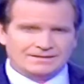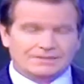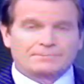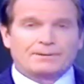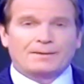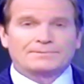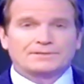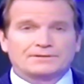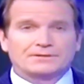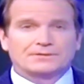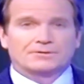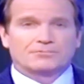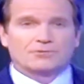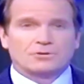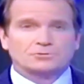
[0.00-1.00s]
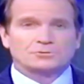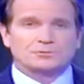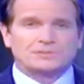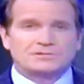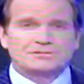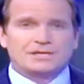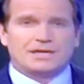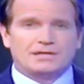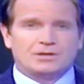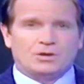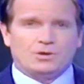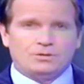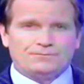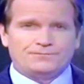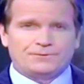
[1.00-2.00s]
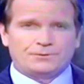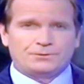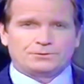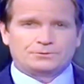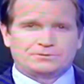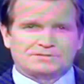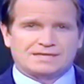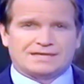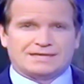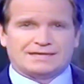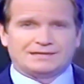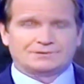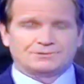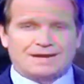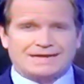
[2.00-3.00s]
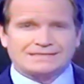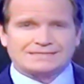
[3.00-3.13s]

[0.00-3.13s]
The violence isn't the key here. It's the fact